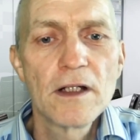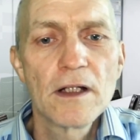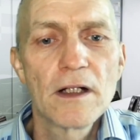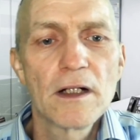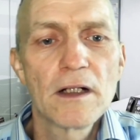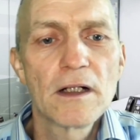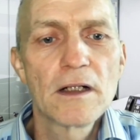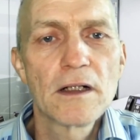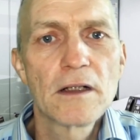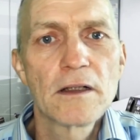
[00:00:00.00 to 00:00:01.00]

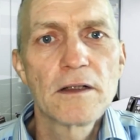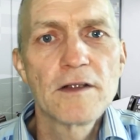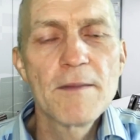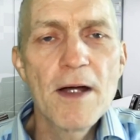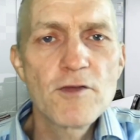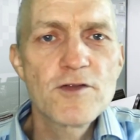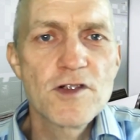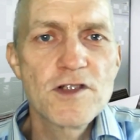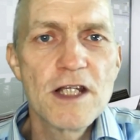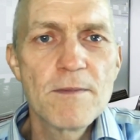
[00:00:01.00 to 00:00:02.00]
the amount of
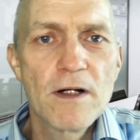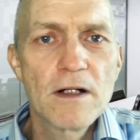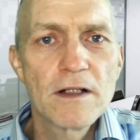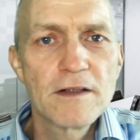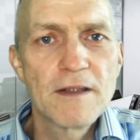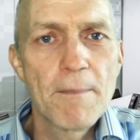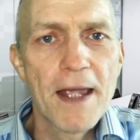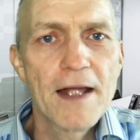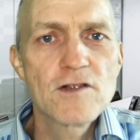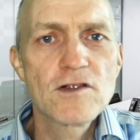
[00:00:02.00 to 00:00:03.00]
Tresiba
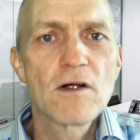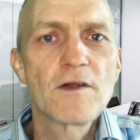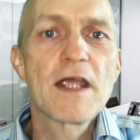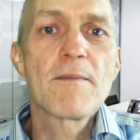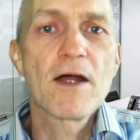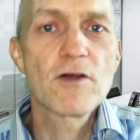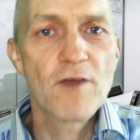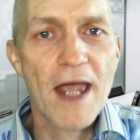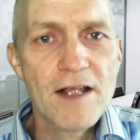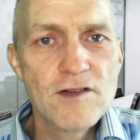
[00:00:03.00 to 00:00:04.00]
depends on the amount of
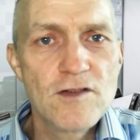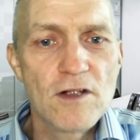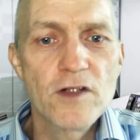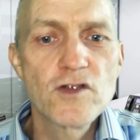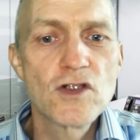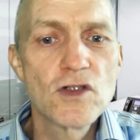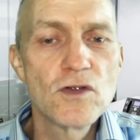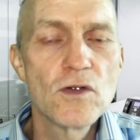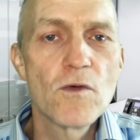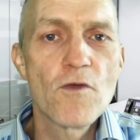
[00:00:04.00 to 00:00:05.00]
exercise you
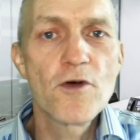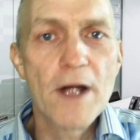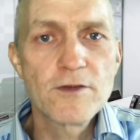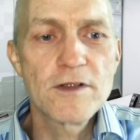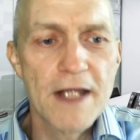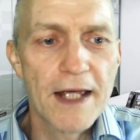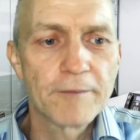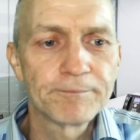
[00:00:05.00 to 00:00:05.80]
do throughout the day.